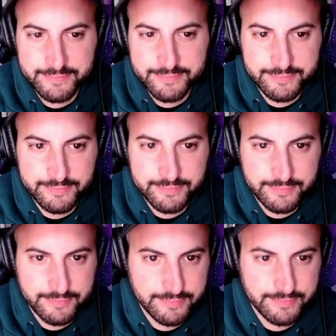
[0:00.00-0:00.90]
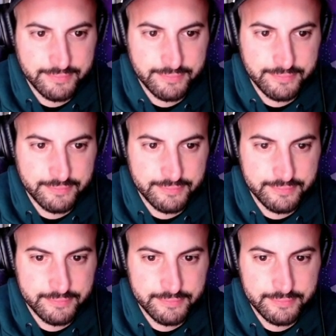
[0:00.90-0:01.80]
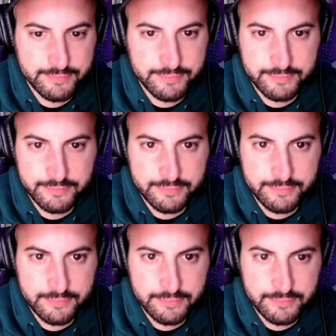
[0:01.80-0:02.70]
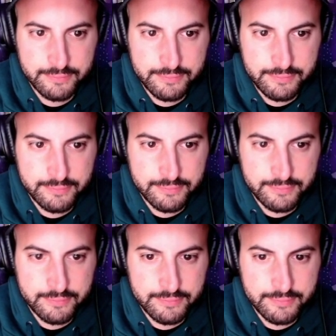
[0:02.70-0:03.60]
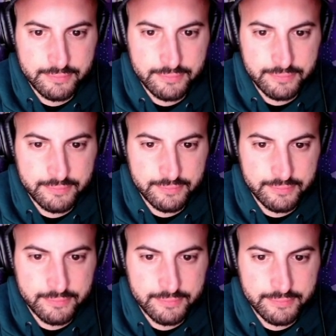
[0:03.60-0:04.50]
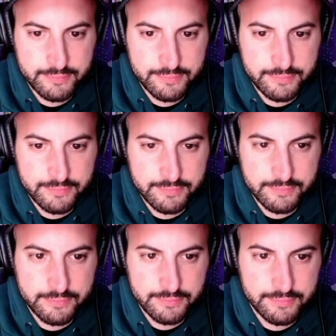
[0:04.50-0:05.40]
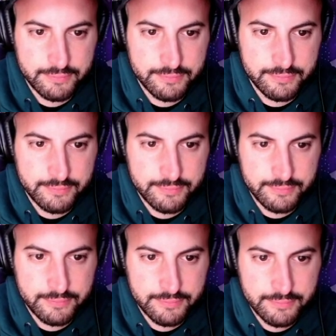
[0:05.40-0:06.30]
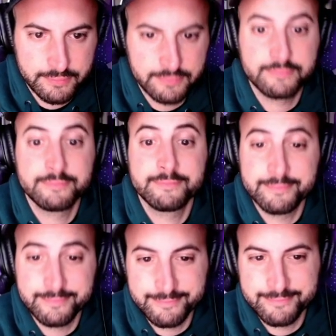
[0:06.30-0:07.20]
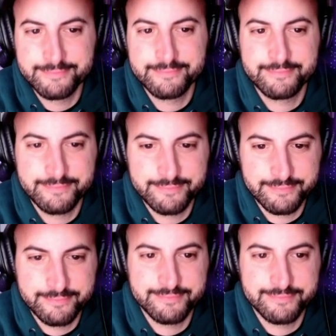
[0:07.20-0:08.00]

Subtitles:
The person shown says nothing.